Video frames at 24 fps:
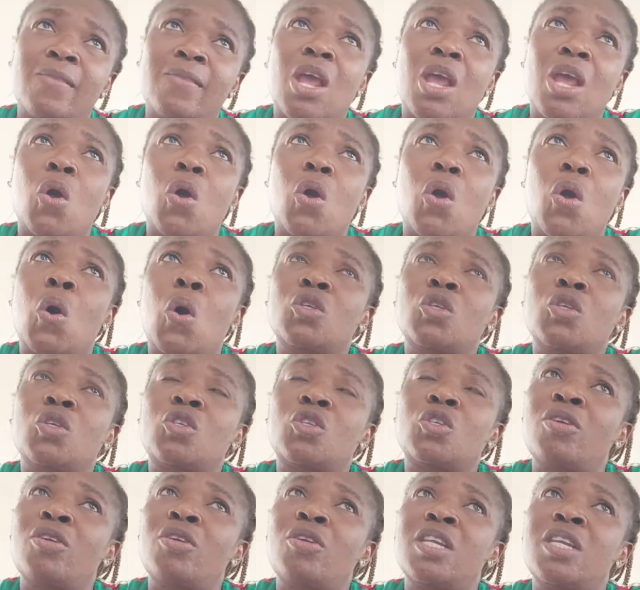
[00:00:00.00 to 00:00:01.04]
or
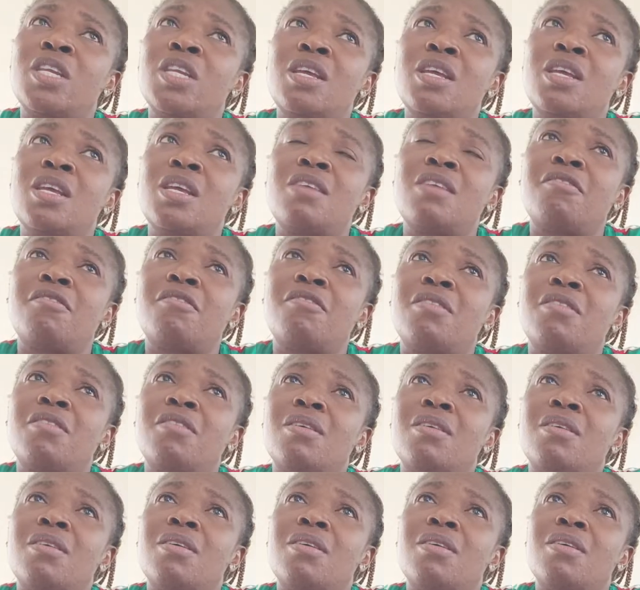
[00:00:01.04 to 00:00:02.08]
somebody
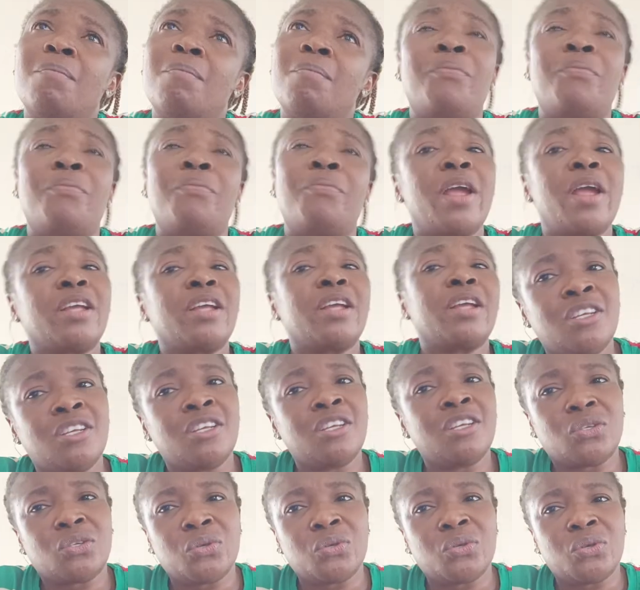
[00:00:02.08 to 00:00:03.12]
breaks
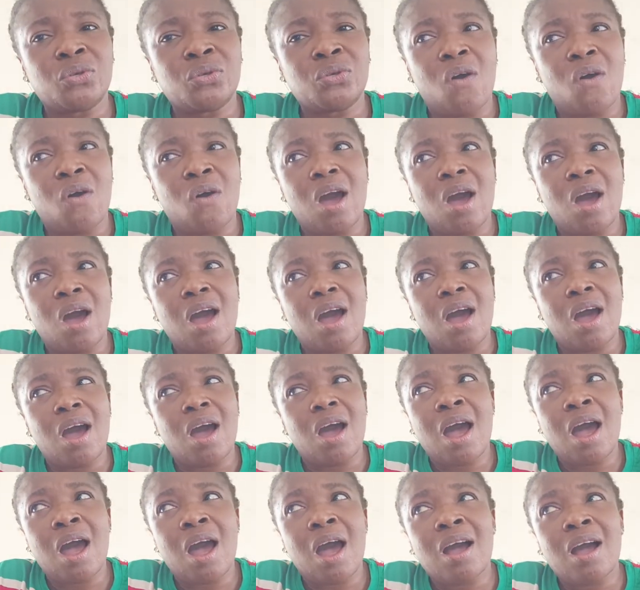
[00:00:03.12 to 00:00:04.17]
into your
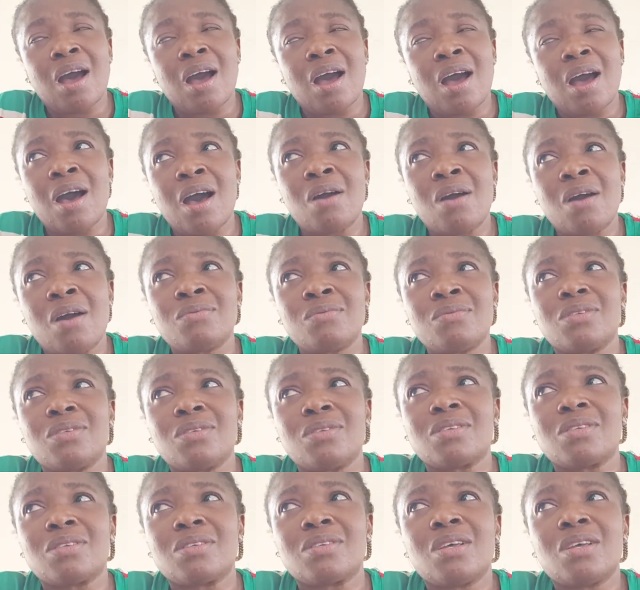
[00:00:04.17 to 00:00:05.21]
account
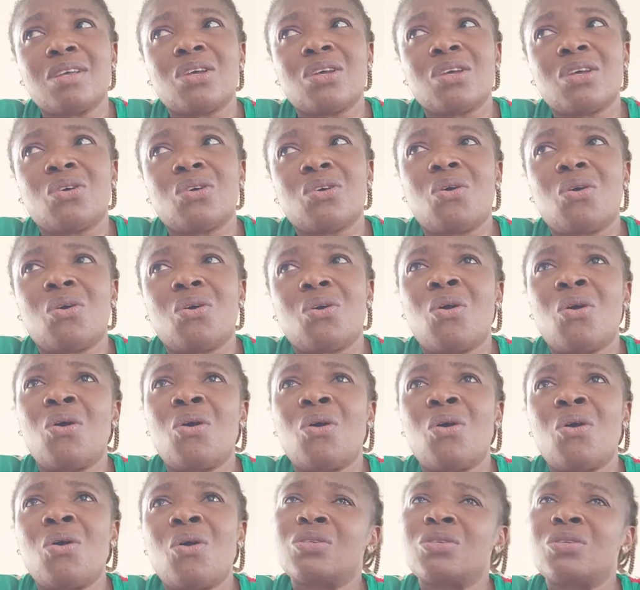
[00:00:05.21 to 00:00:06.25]

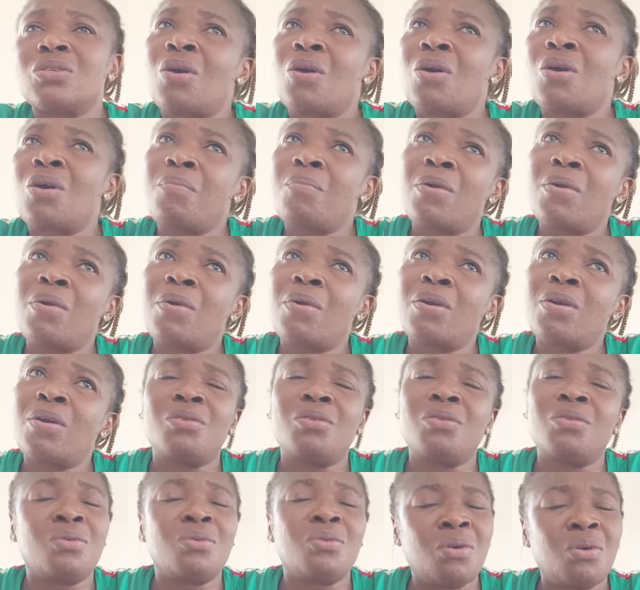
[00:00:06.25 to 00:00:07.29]
or somebody, you
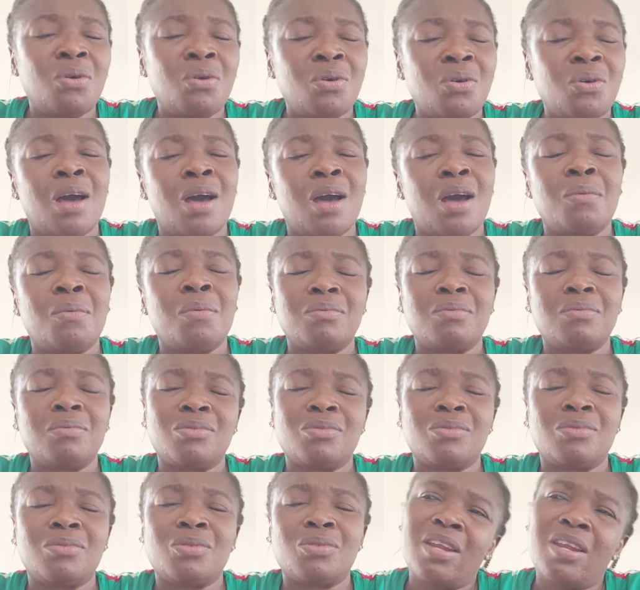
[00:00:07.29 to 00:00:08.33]
know, now so
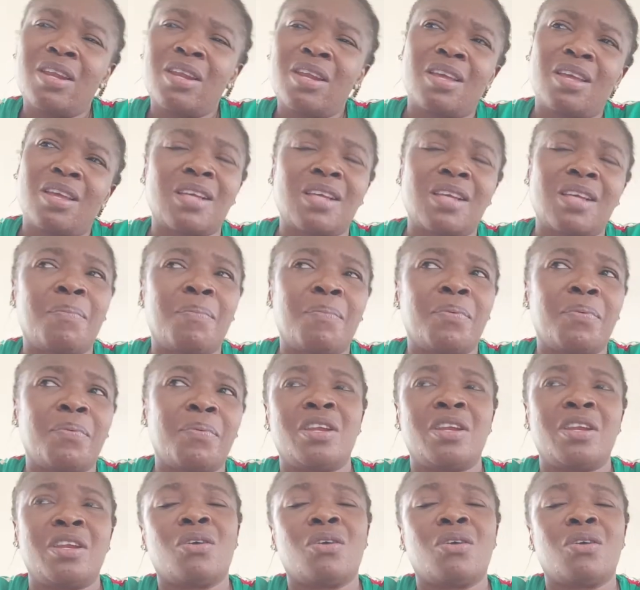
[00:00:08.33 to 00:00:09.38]
many things happening in
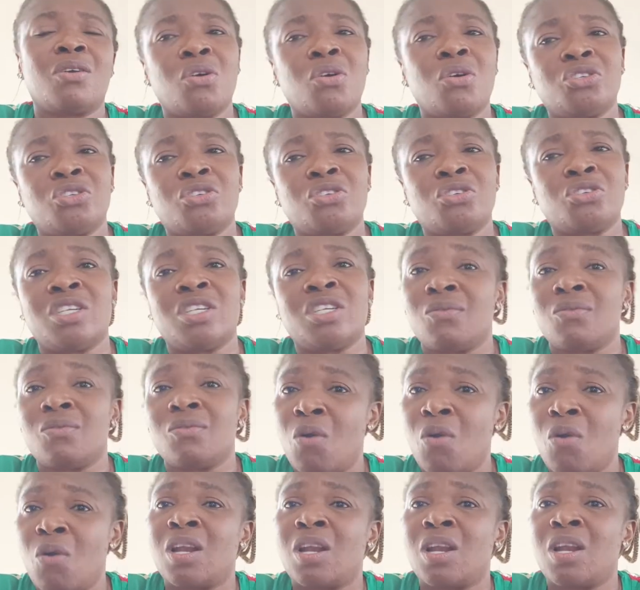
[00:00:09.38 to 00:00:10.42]
the country, in the
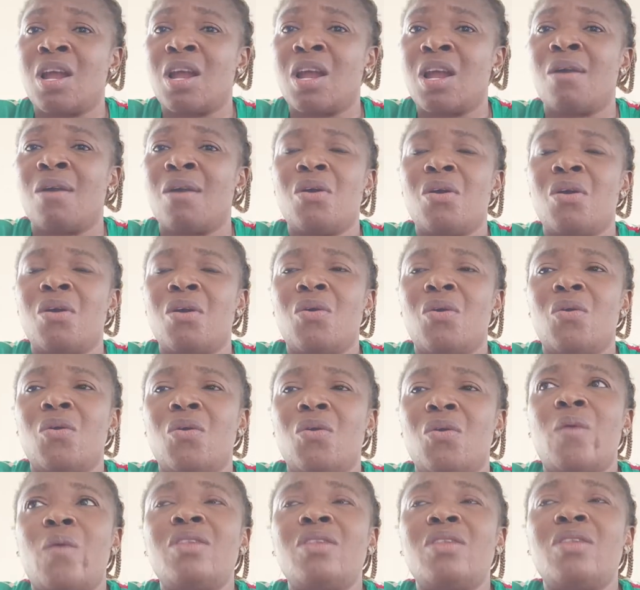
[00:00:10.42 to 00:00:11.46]
world now.
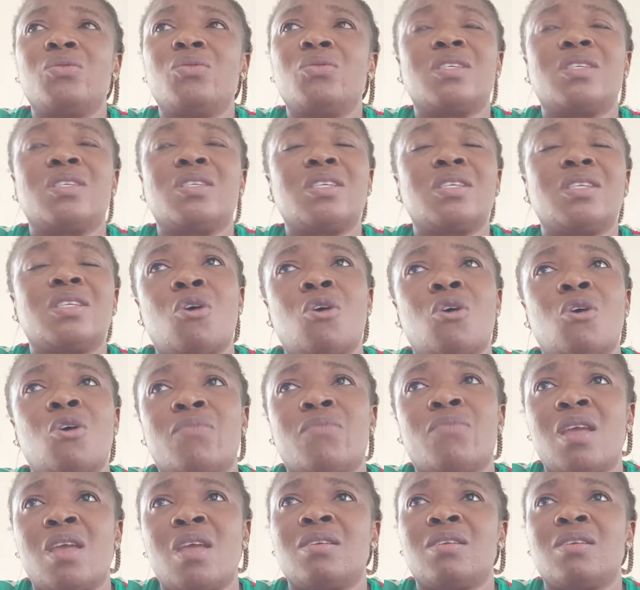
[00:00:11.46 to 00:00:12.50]
When you say some
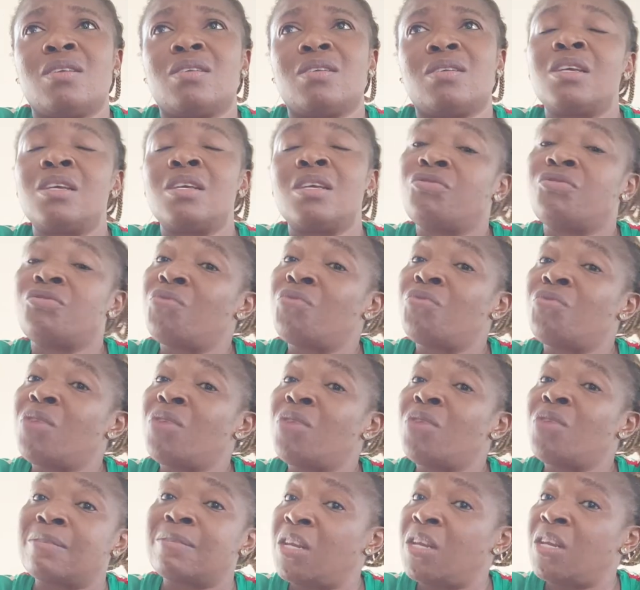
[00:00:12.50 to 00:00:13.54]
things, it reads
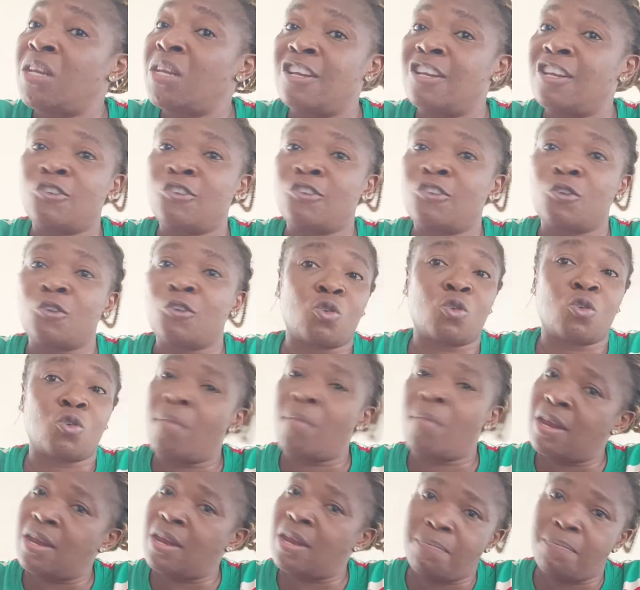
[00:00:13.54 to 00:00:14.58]
meaning to so
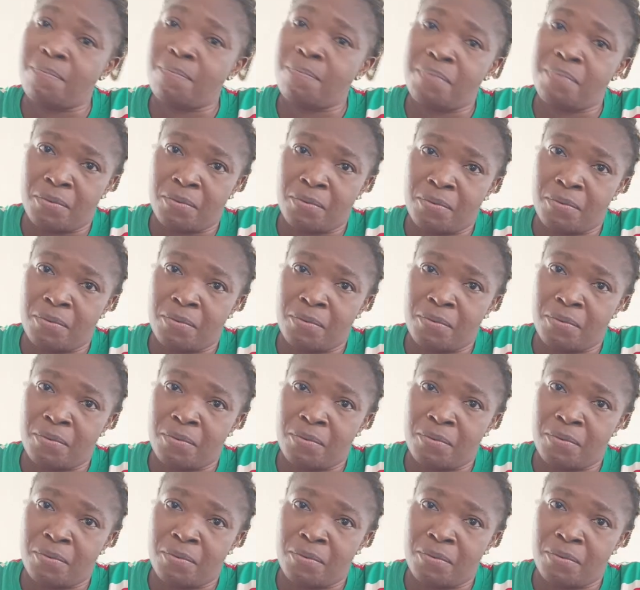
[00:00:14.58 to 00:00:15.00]
many people.